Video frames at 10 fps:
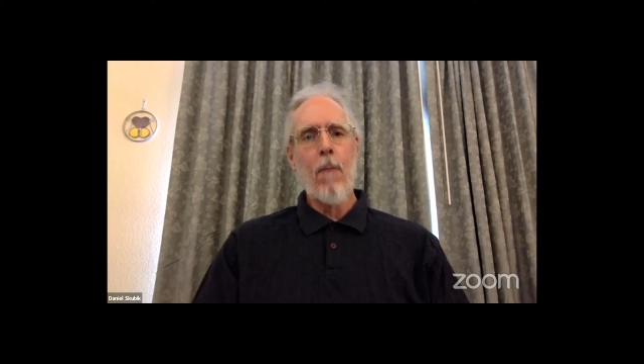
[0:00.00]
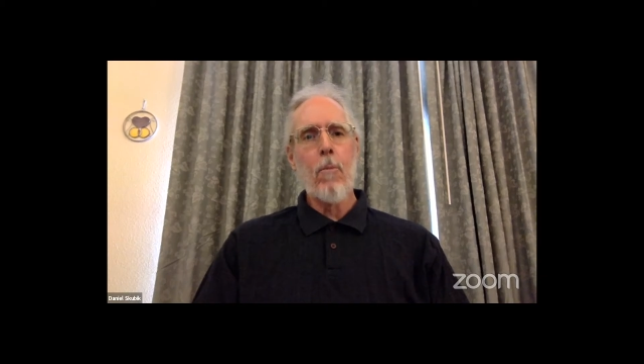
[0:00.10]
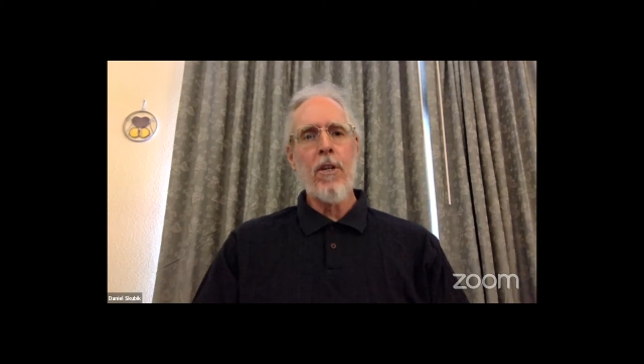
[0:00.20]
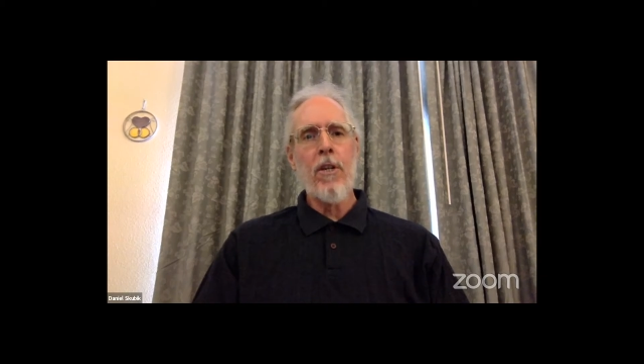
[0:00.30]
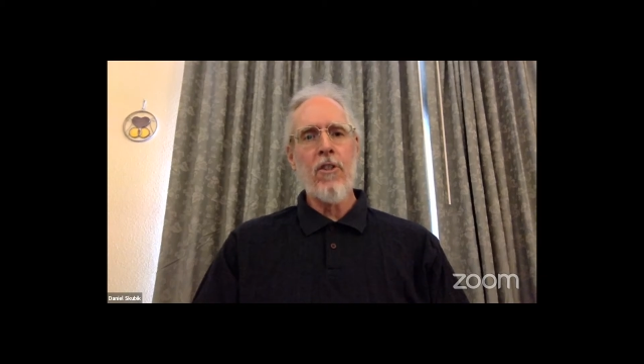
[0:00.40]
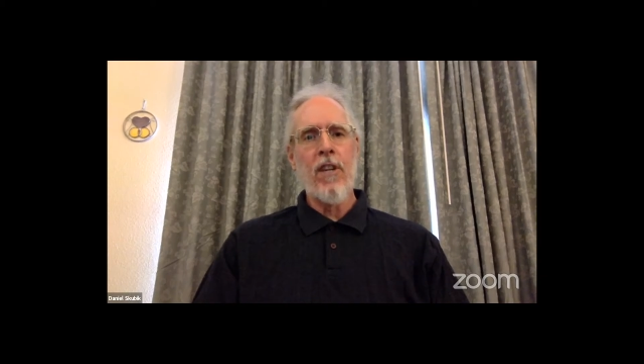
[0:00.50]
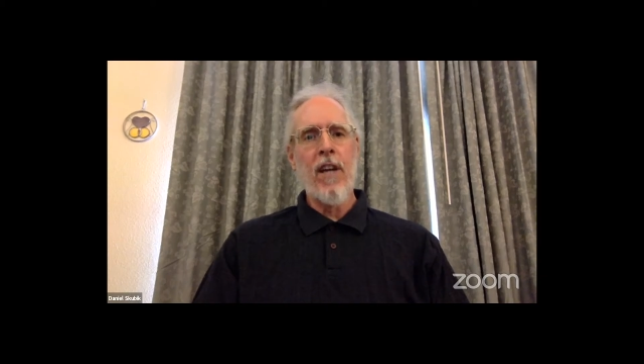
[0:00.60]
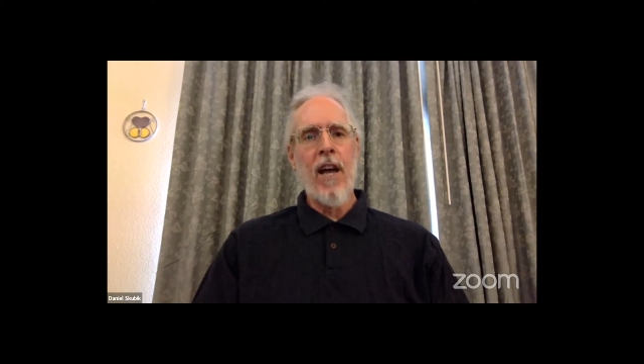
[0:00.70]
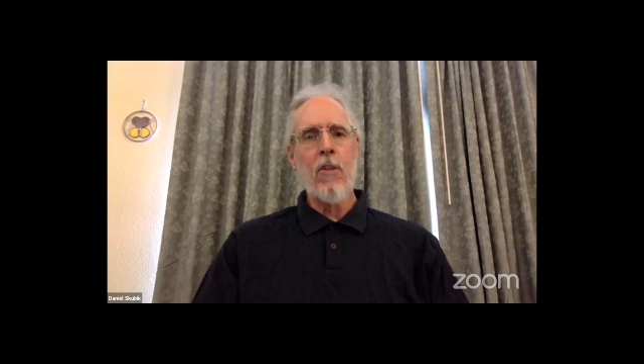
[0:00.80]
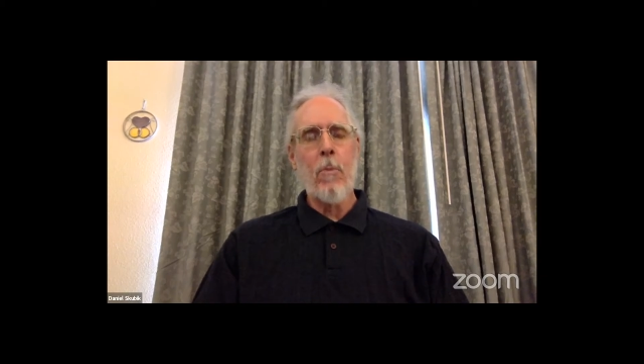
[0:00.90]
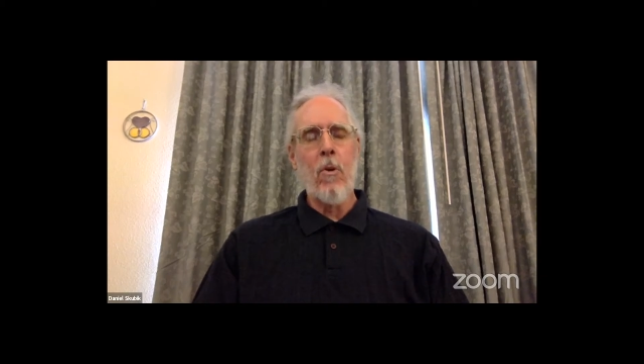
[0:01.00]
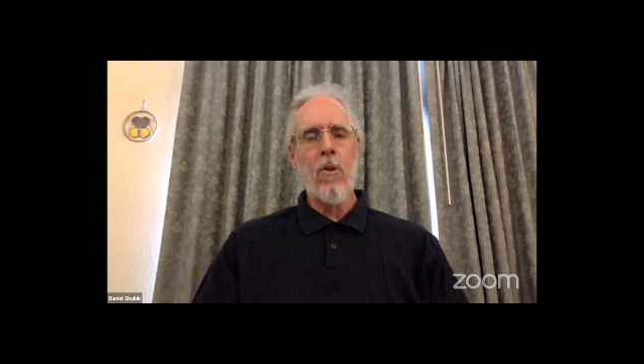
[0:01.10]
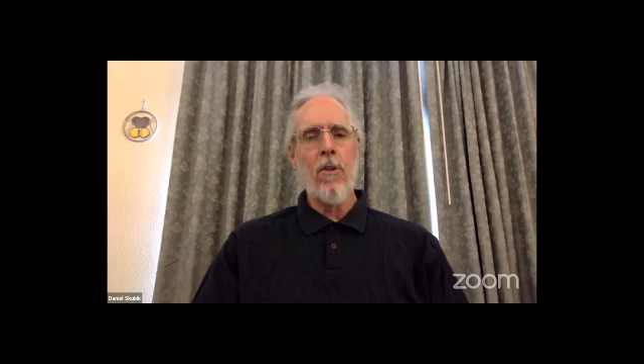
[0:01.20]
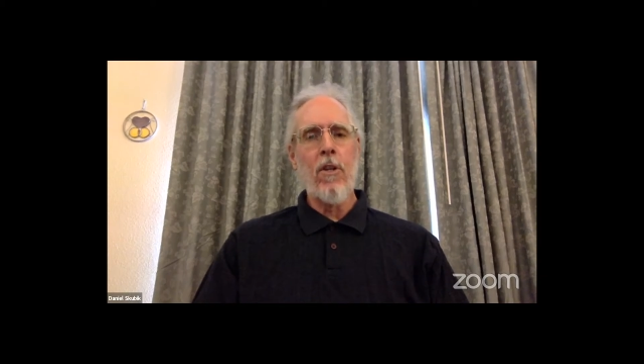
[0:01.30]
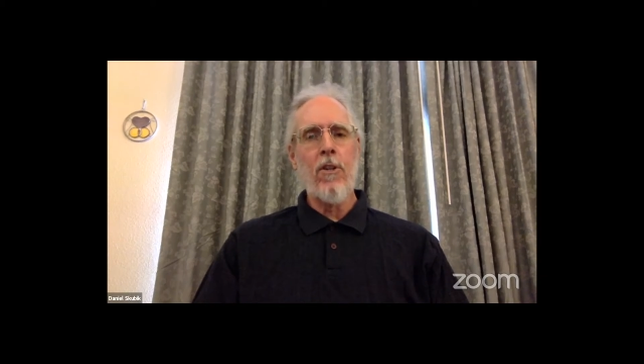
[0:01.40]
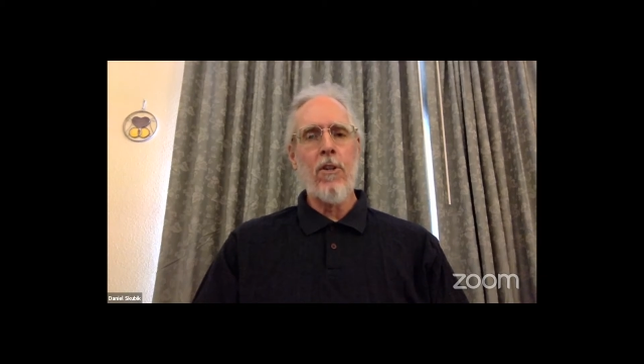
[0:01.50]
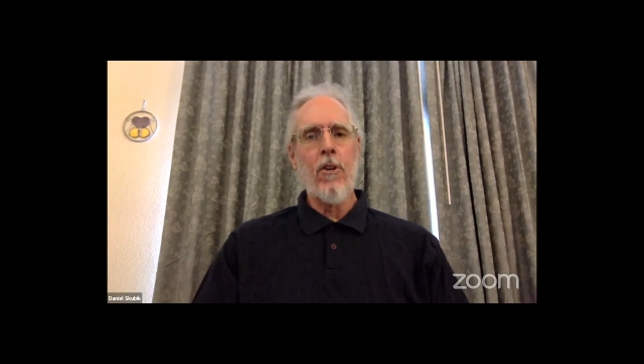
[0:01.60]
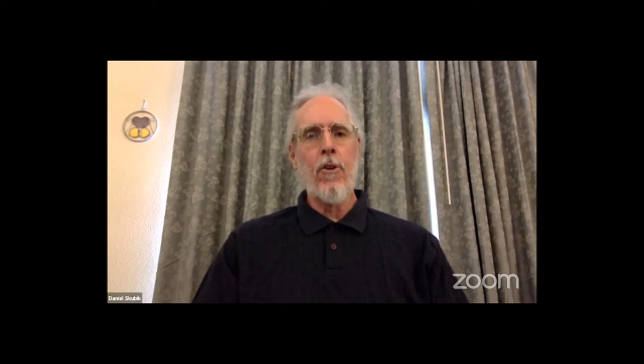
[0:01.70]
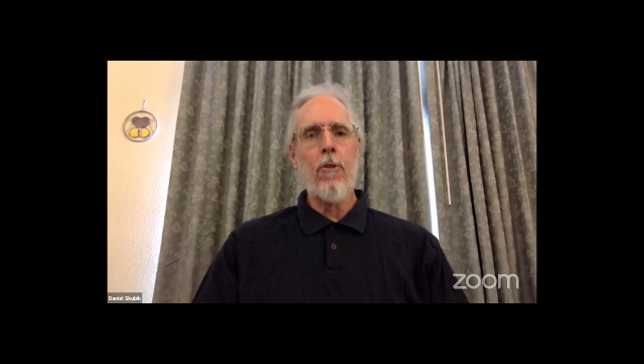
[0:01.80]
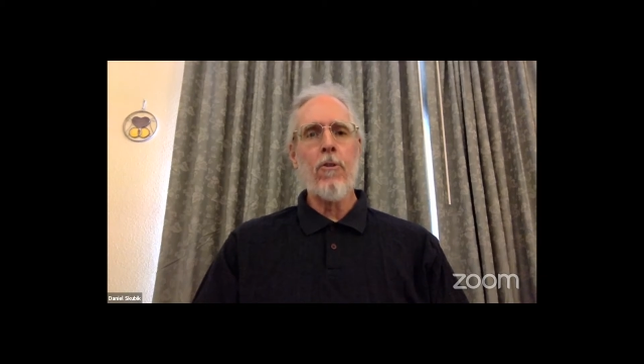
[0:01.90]
preach the gospel, the good
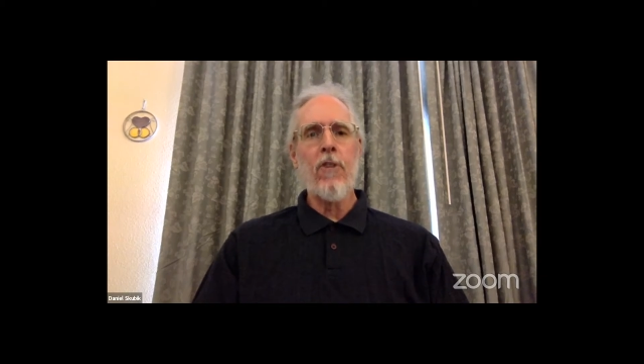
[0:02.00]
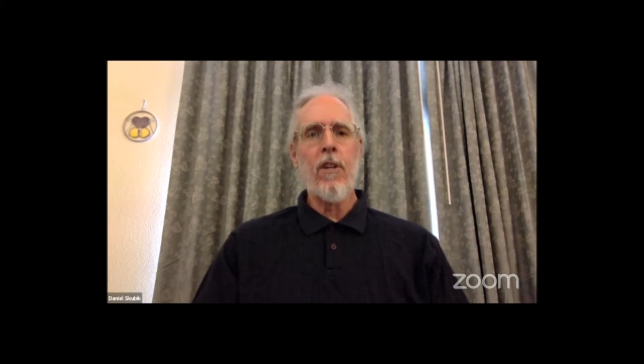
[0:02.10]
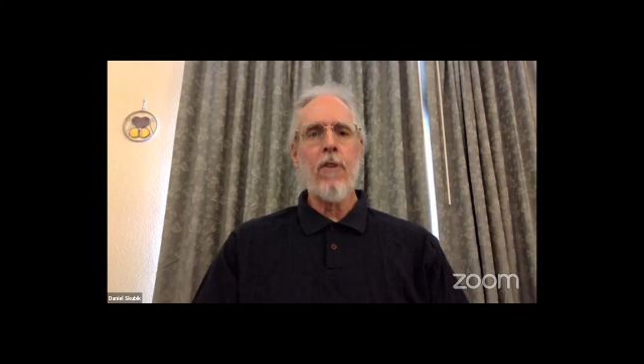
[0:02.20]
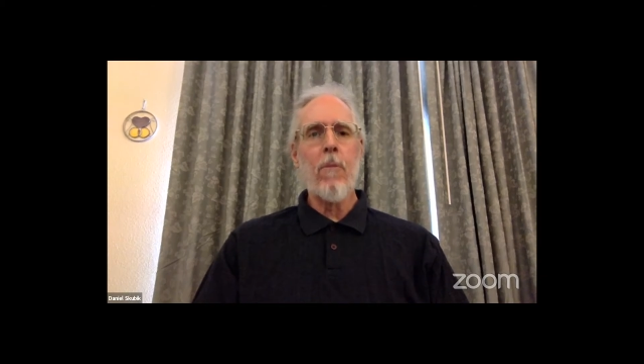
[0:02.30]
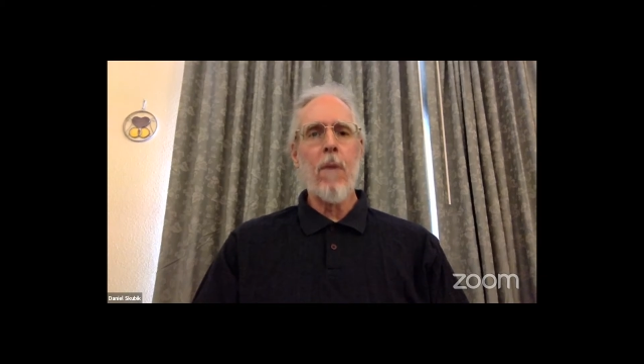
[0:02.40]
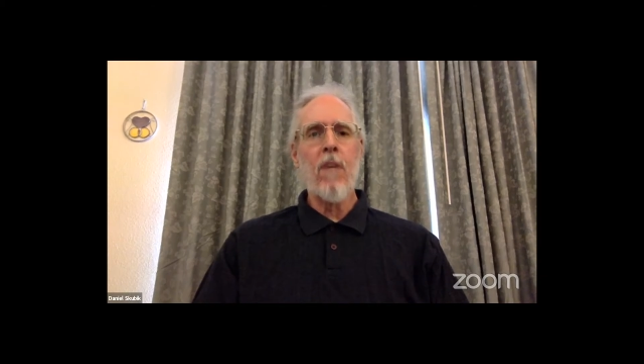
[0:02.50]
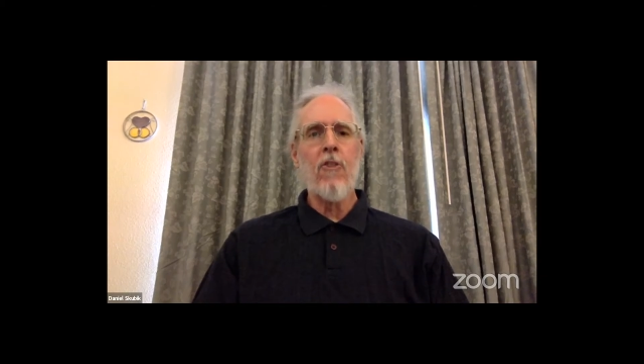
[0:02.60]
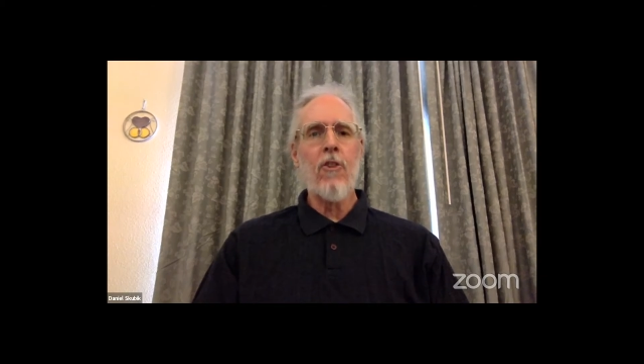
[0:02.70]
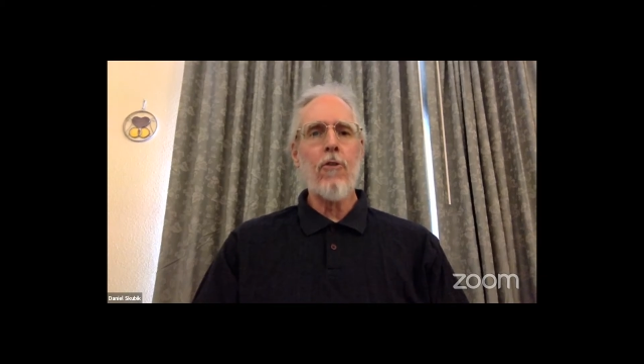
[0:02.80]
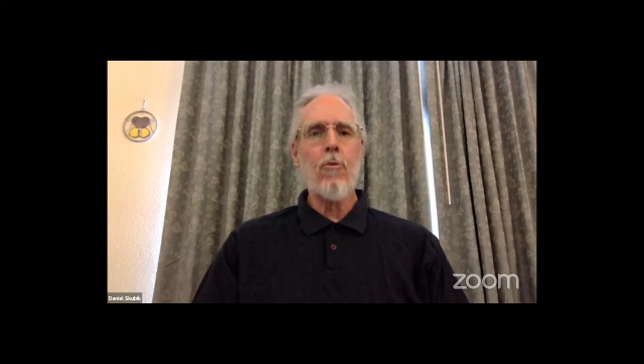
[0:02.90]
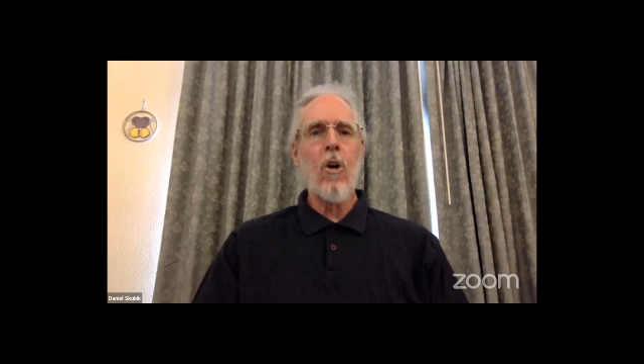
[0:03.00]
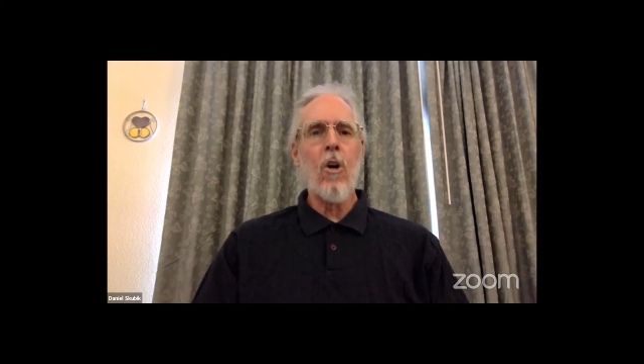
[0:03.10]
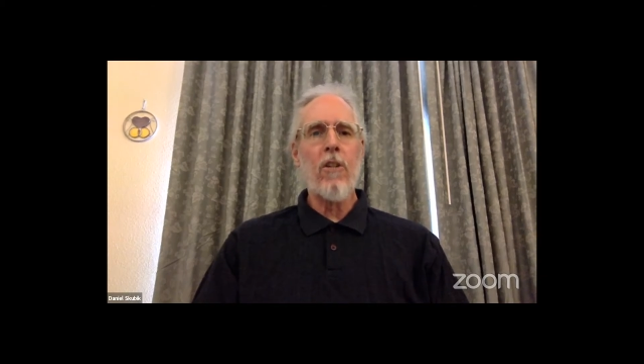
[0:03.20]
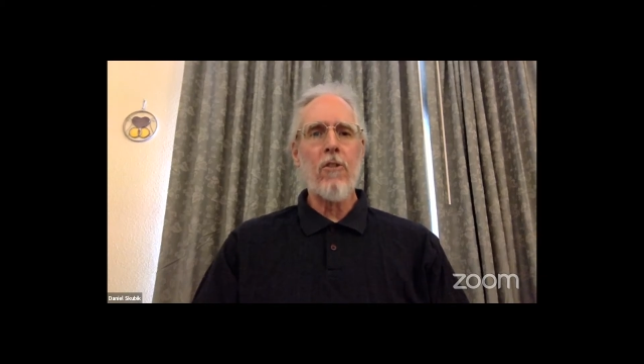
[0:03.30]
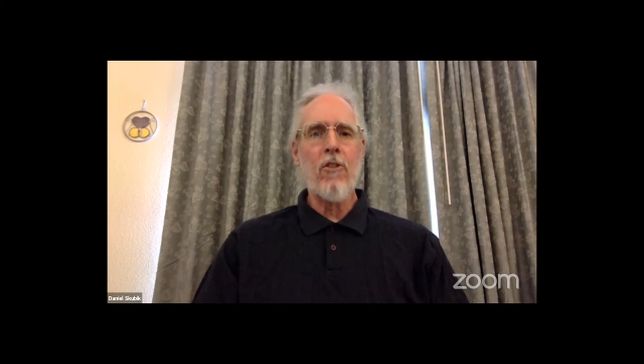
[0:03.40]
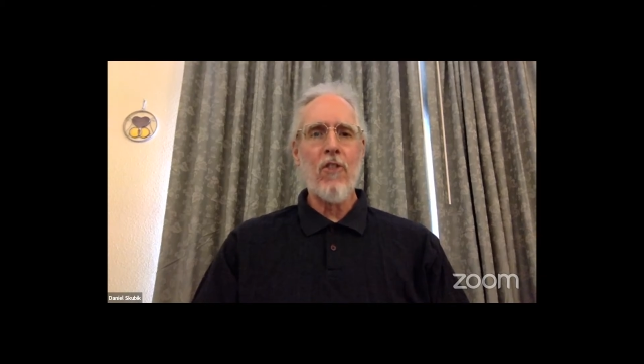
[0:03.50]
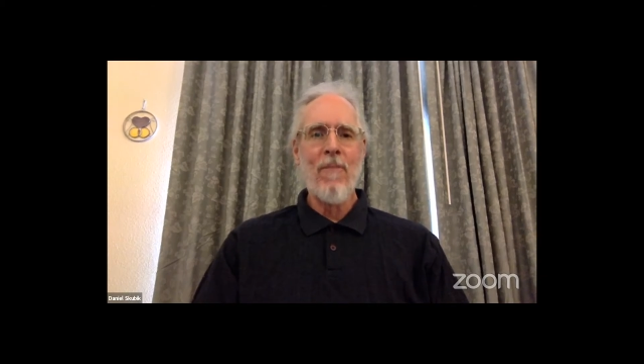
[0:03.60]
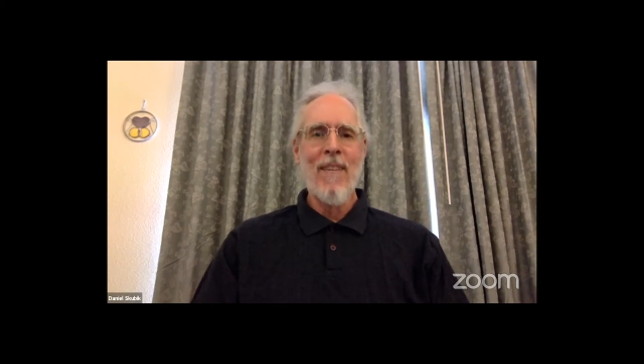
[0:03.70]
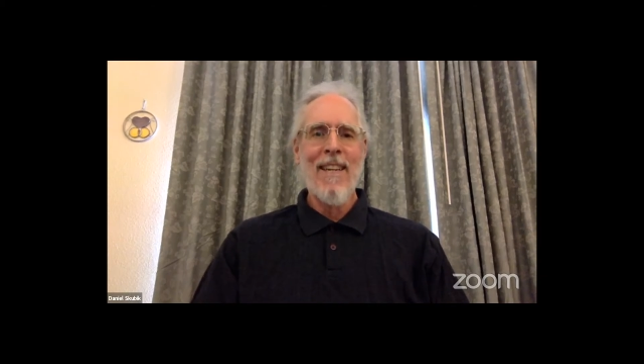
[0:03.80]
news, and if you must, use words.